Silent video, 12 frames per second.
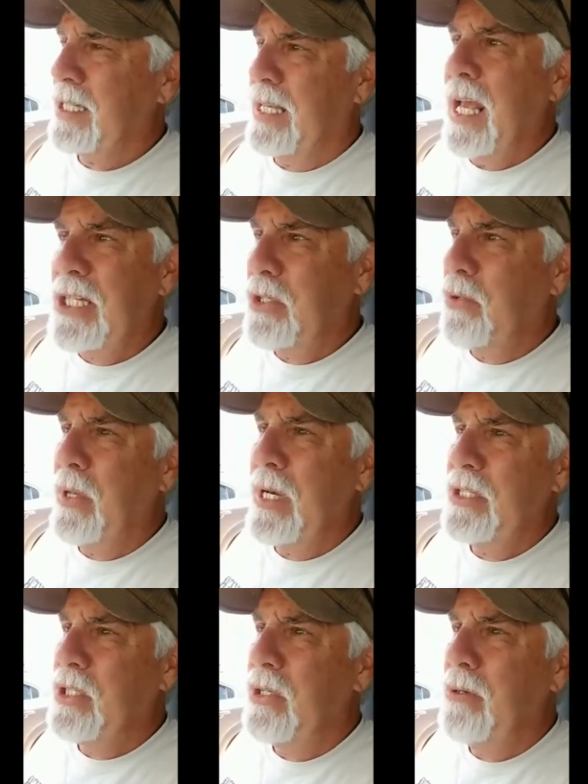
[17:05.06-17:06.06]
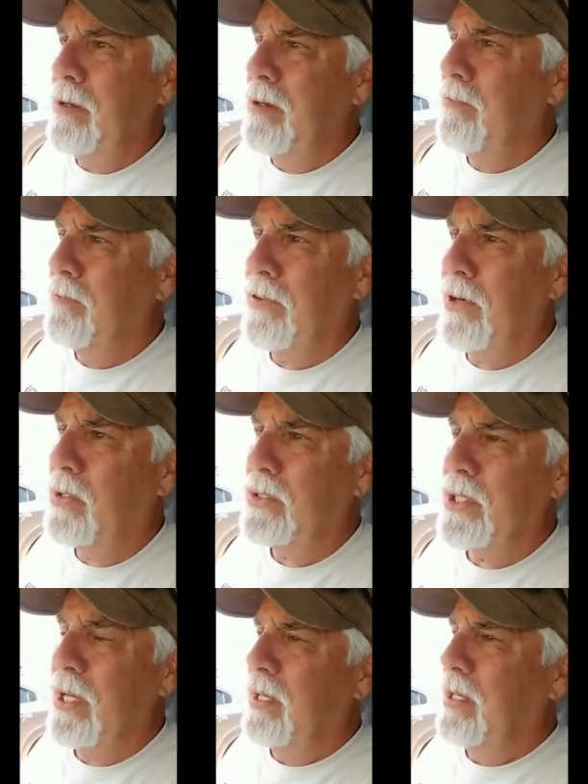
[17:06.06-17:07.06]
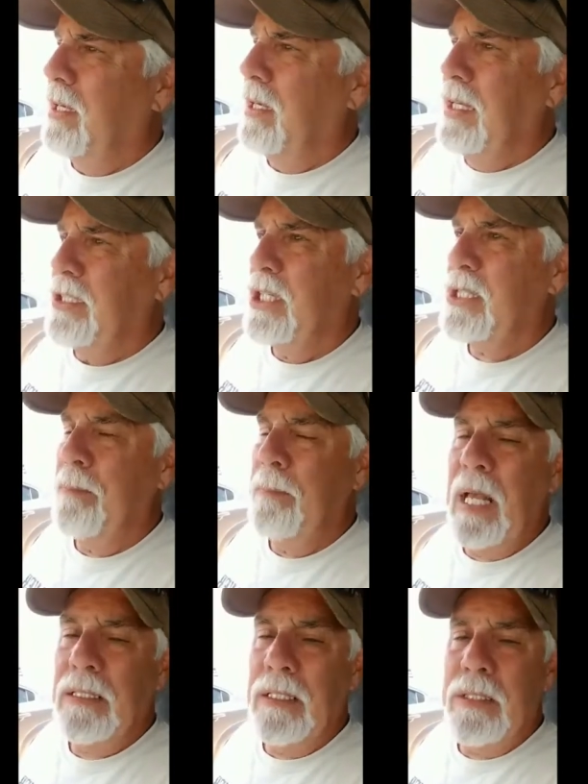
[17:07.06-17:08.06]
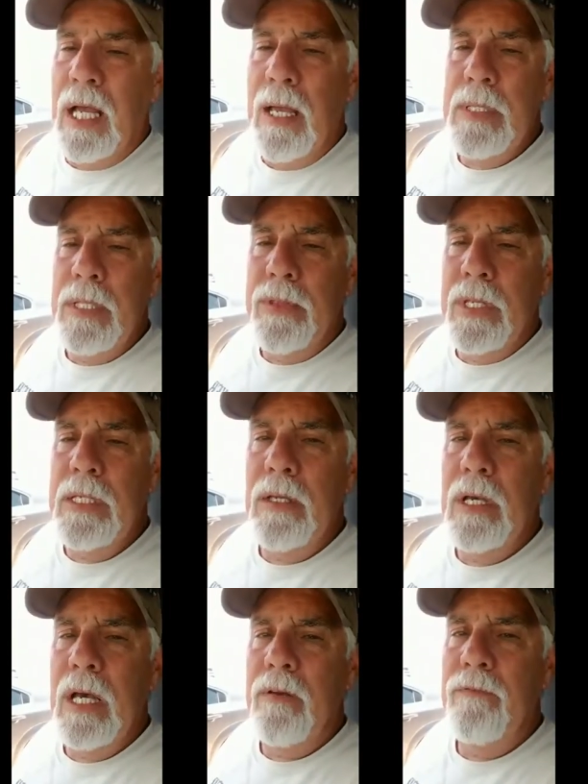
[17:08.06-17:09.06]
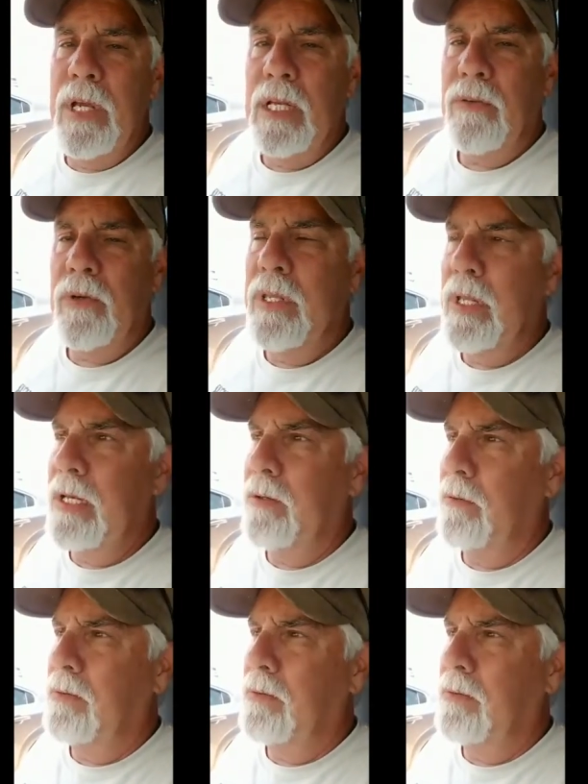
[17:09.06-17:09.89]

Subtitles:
catch-22, folks. Just about the time you think you got a victory, they